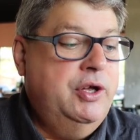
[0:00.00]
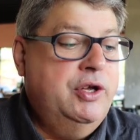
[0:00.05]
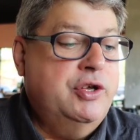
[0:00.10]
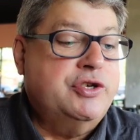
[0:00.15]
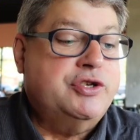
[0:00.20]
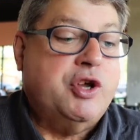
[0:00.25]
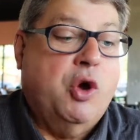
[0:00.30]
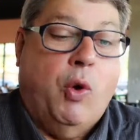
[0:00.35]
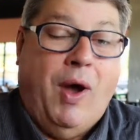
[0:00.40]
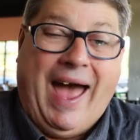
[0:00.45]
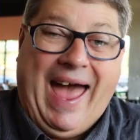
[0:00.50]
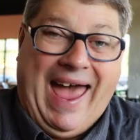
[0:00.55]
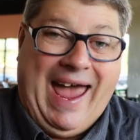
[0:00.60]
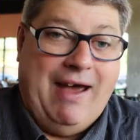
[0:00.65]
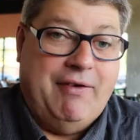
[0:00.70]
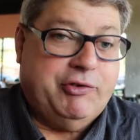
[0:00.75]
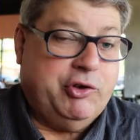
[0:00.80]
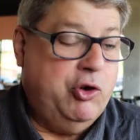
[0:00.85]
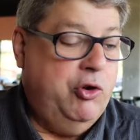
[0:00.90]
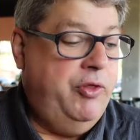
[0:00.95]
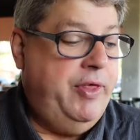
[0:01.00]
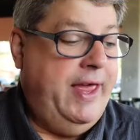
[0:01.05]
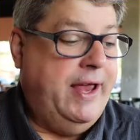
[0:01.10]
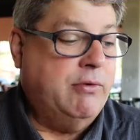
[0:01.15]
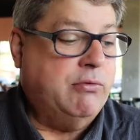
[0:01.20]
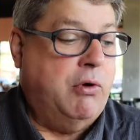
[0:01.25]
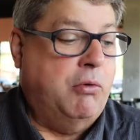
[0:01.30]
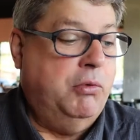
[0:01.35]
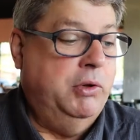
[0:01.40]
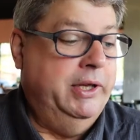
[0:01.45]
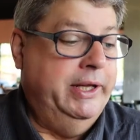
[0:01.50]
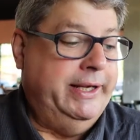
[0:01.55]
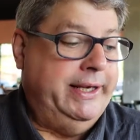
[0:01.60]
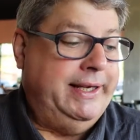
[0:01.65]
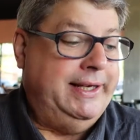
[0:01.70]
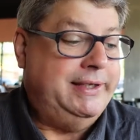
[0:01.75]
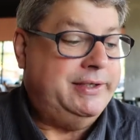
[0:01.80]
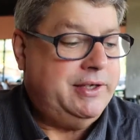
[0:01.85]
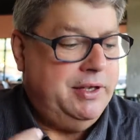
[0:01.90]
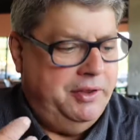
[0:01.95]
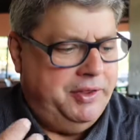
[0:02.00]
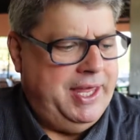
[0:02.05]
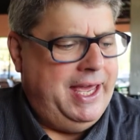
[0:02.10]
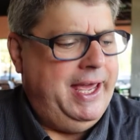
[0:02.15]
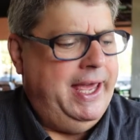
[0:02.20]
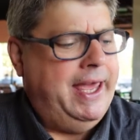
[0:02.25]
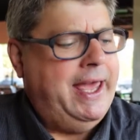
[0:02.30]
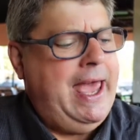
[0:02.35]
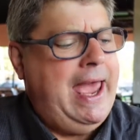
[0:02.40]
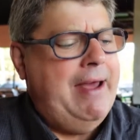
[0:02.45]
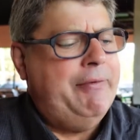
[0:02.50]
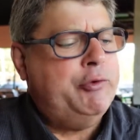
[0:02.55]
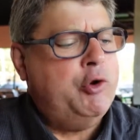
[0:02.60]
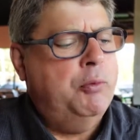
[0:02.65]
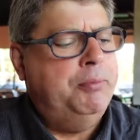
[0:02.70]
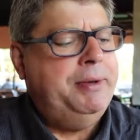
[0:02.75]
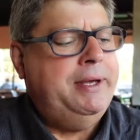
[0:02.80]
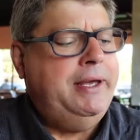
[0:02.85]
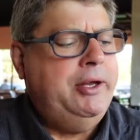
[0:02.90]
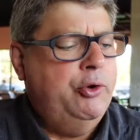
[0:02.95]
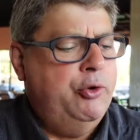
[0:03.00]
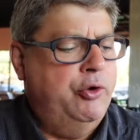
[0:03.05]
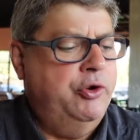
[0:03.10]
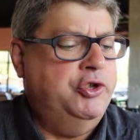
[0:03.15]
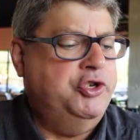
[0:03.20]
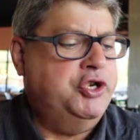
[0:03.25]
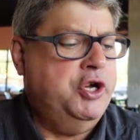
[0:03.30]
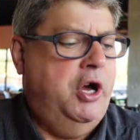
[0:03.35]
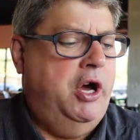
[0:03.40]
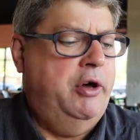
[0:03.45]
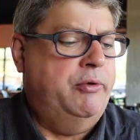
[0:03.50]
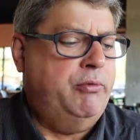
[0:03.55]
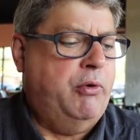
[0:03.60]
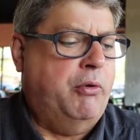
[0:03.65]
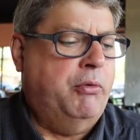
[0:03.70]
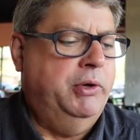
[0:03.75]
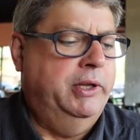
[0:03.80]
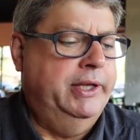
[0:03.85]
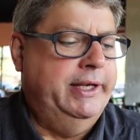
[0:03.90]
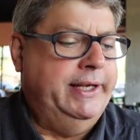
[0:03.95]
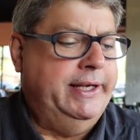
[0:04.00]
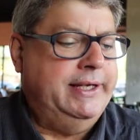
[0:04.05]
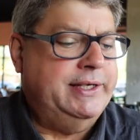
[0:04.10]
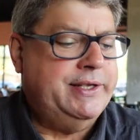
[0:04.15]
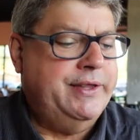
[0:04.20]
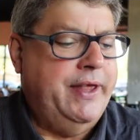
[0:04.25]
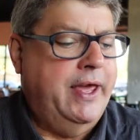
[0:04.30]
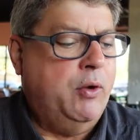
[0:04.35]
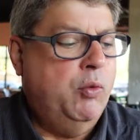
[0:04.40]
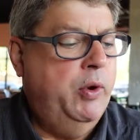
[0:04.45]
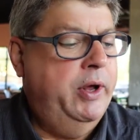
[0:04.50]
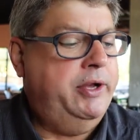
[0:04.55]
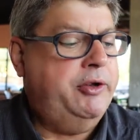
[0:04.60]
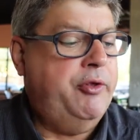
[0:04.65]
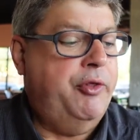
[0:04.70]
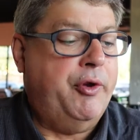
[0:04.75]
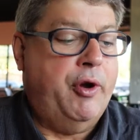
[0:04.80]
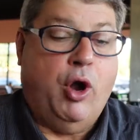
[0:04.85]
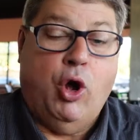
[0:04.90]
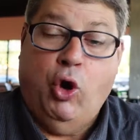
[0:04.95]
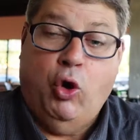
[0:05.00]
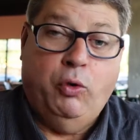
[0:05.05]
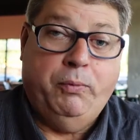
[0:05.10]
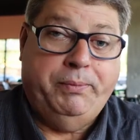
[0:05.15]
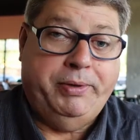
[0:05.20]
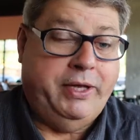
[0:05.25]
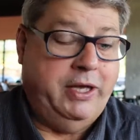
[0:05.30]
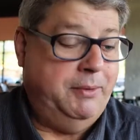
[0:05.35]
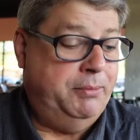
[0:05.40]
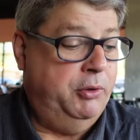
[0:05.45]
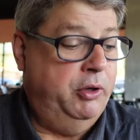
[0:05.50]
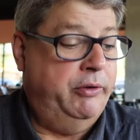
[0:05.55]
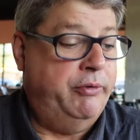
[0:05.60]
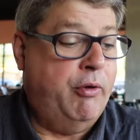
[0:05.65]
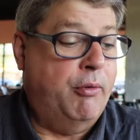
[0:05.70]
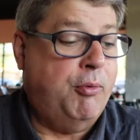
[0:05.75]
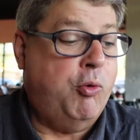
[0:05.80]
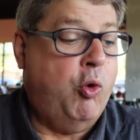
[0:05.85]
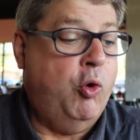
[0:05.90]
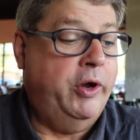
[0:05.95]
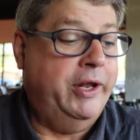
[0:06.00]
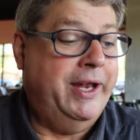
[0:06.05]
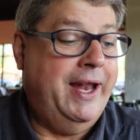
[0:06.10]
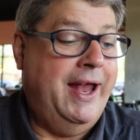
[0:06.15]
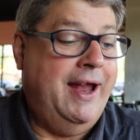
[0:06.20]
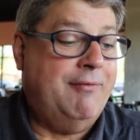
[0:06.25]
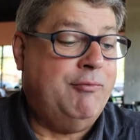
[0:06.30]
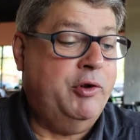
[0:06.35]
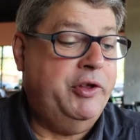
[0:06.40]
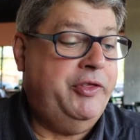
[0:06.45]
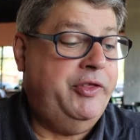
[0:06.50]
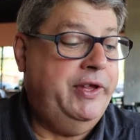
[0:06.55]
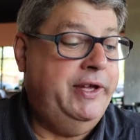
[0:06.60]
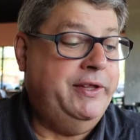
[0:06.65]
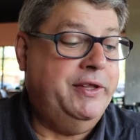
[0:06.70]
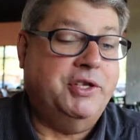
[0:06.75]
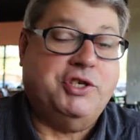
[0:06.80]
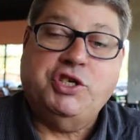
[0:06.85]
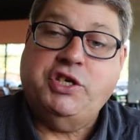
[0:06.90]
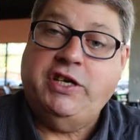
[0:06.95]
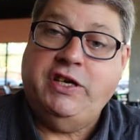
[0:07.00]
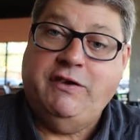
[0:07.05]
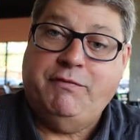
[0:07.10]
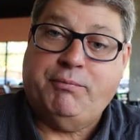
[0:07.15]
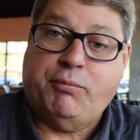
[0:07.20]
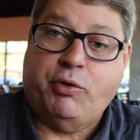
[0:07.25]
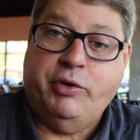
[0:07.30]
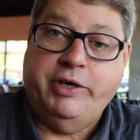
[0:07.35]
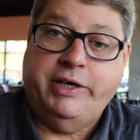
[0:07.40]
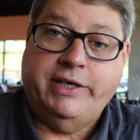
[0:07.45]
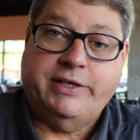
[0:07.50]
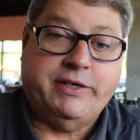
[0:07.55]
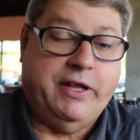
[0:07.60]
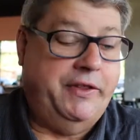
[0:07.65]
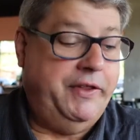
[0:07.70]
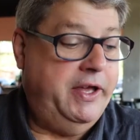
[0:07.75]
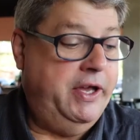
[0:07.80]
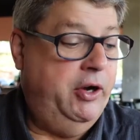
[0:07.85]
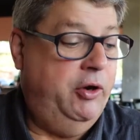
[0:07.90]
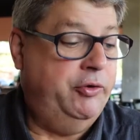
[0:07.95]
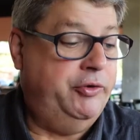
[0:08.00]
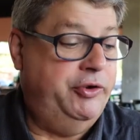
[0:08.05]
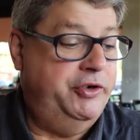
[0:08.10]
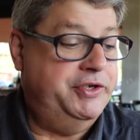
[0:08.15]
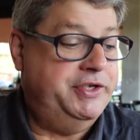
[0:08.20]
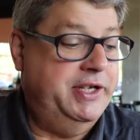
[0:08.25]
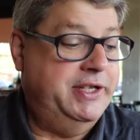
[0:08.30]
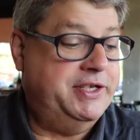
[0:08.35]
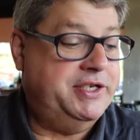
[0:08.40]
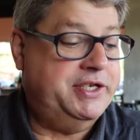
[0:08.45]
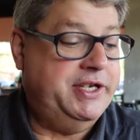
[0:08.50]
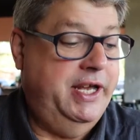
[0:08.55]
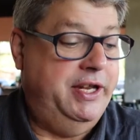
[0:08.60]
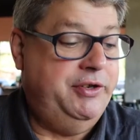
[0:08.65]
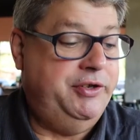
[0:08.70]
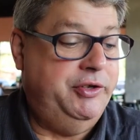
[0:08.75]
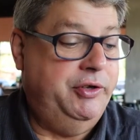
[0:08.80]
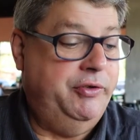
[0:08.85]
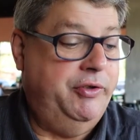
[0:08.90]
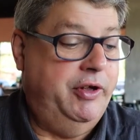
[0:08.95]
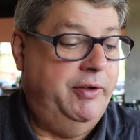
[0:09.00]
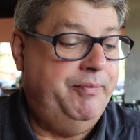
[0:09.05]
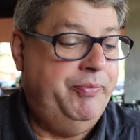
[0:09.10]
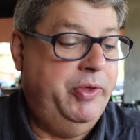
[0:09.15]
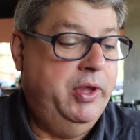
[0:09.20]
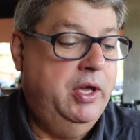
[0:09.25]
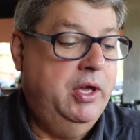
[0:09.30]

So after they were released, after Peter and John were released, they went to their own people and reported everything the chief priest and the elders had said to them.